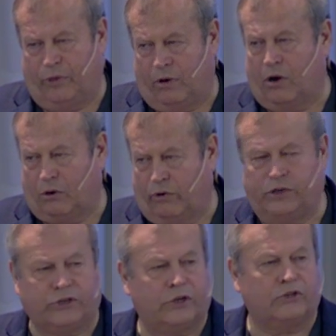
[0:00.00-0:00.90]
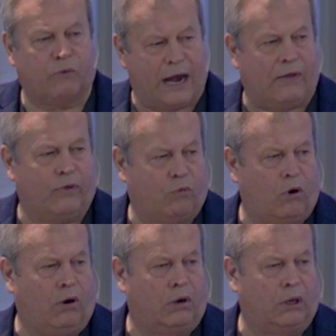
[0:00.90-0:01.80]
There are Christians around the
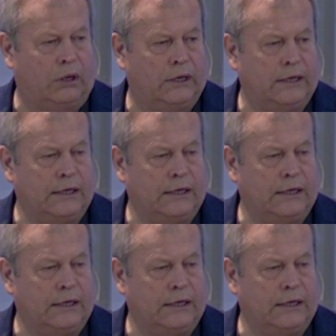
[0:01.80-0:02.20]
world